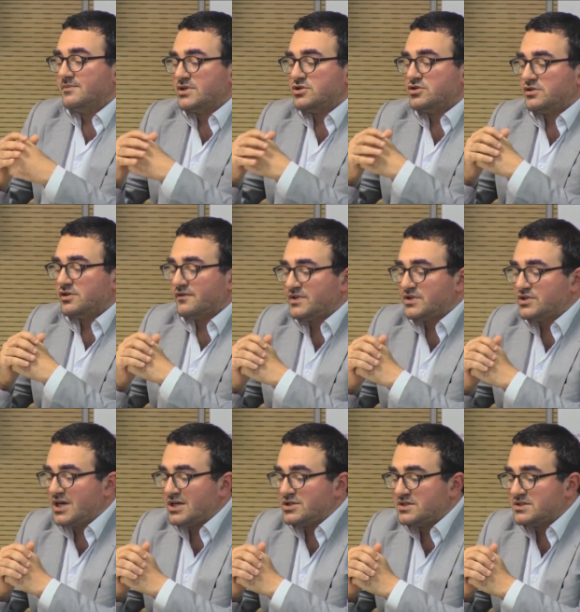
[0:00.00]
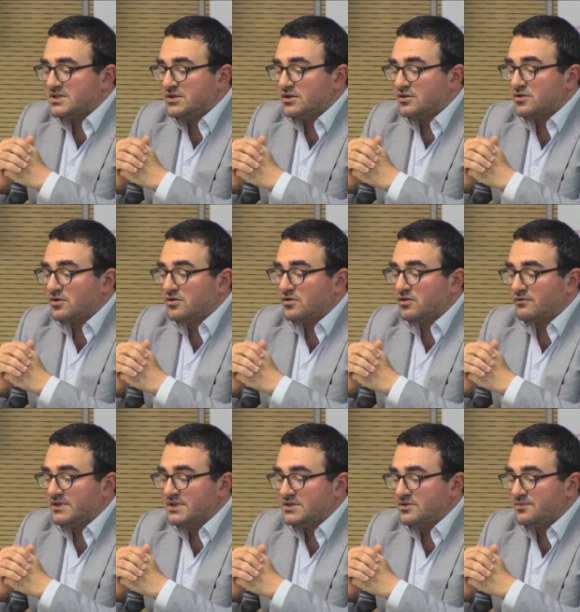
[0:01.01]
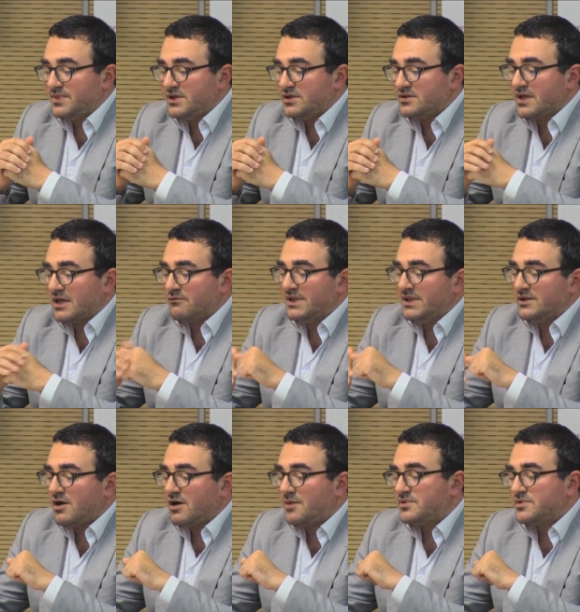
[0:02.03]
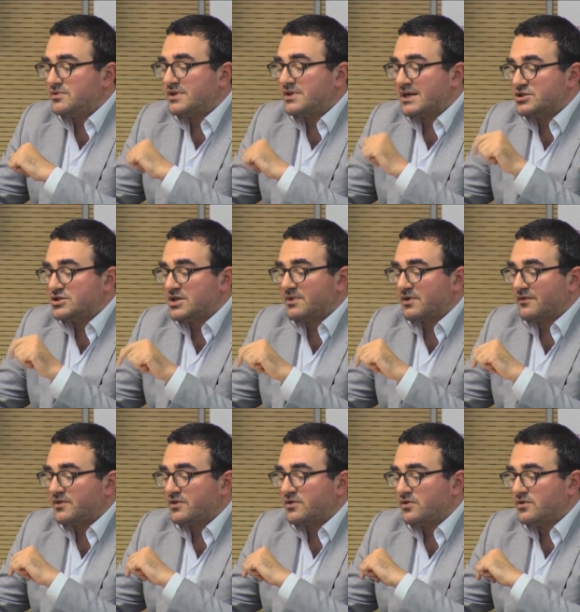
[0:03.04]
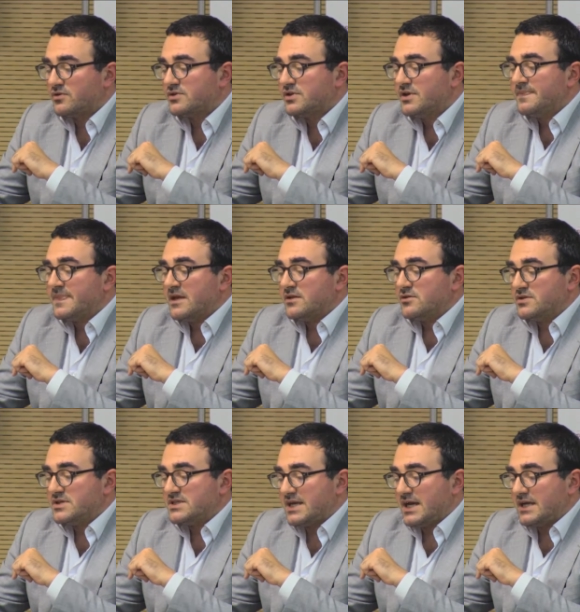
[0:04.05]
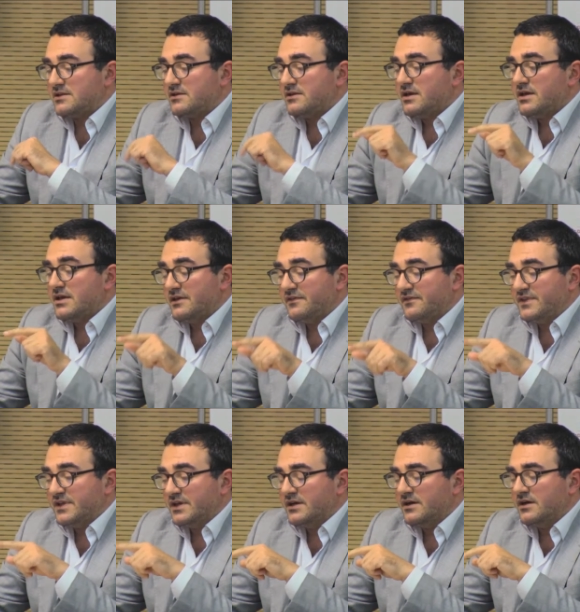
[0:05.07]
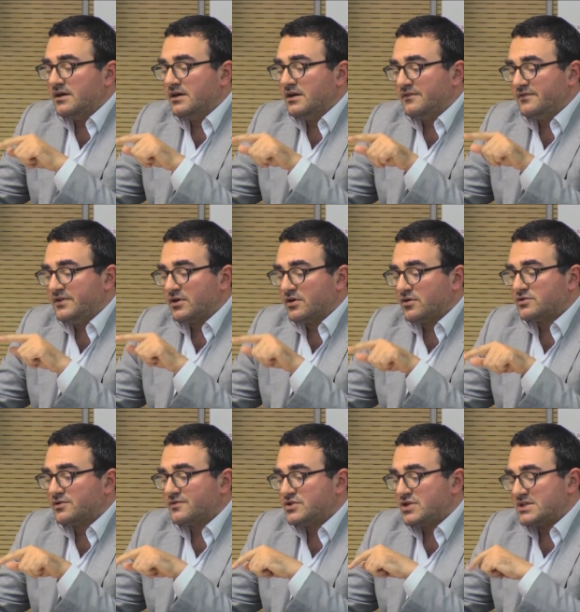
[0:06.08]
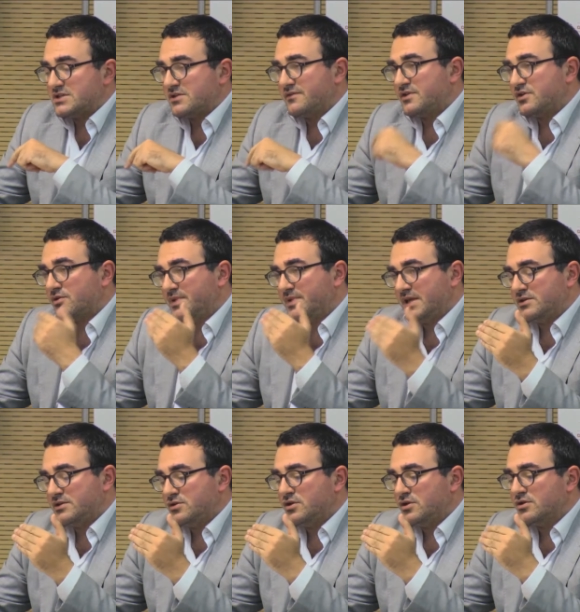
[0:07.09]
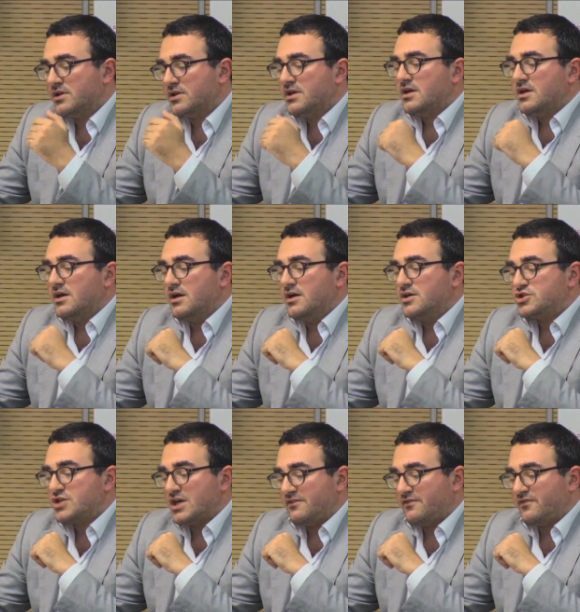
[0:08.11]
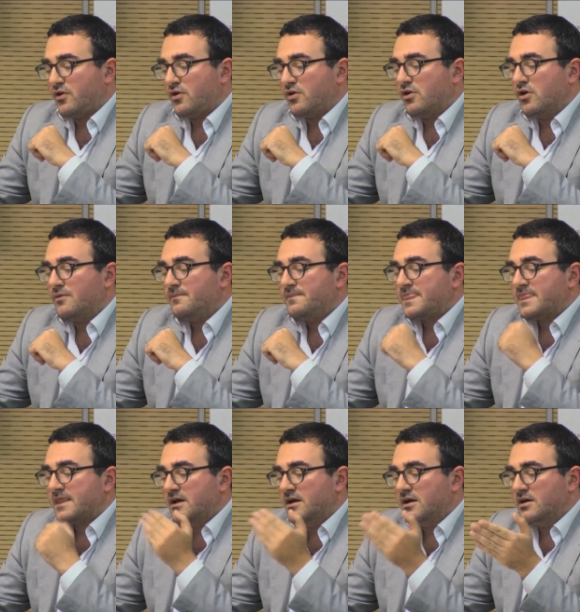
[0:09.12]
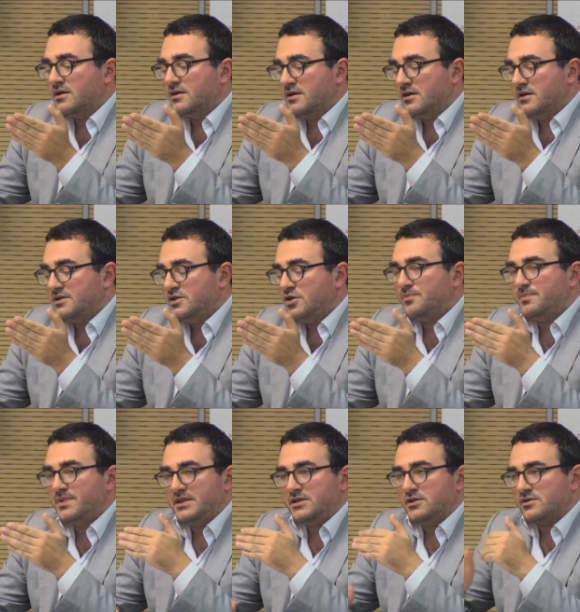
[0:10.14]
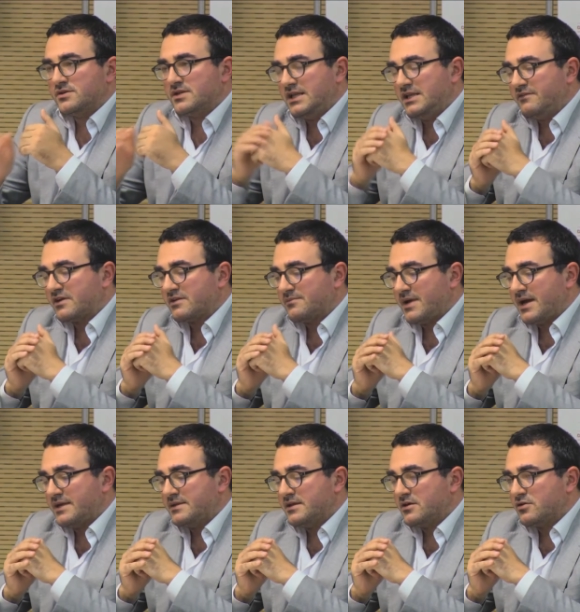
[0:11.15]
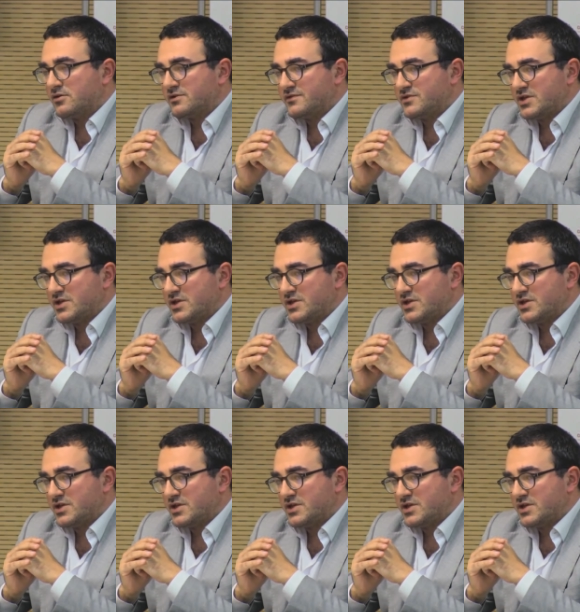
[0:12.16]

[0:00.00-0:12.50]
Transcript: The majority of the judges did not concur with this opinion and will now up to the Grand Chamber of the Court to decide if the Court of Justice of the European Union shall follow the opinion delivered by the